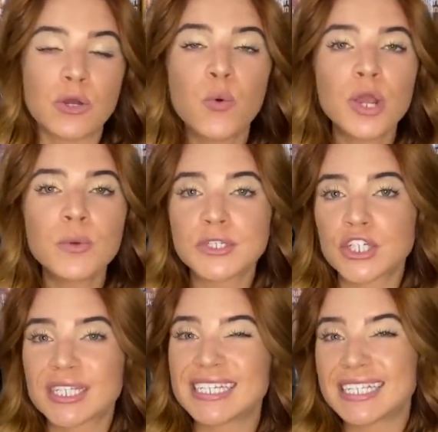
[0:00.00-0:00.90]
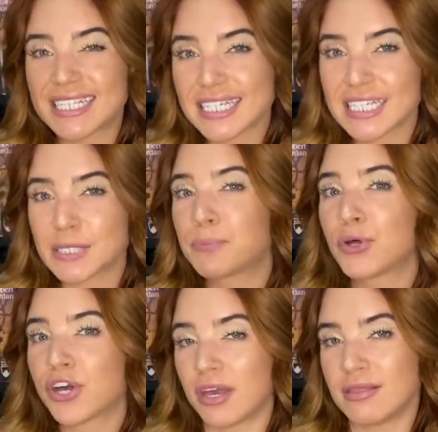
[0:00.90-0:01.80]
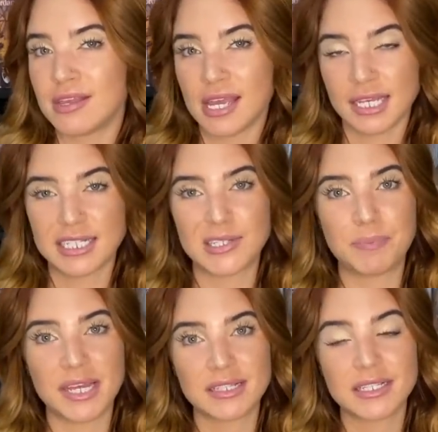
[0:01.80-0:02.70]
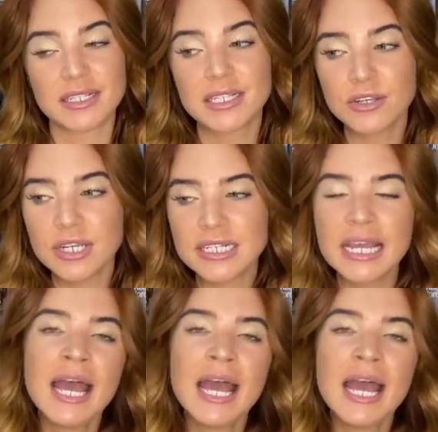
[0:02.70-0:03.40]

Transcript: Corey, which is the sixth book in the Expanse series.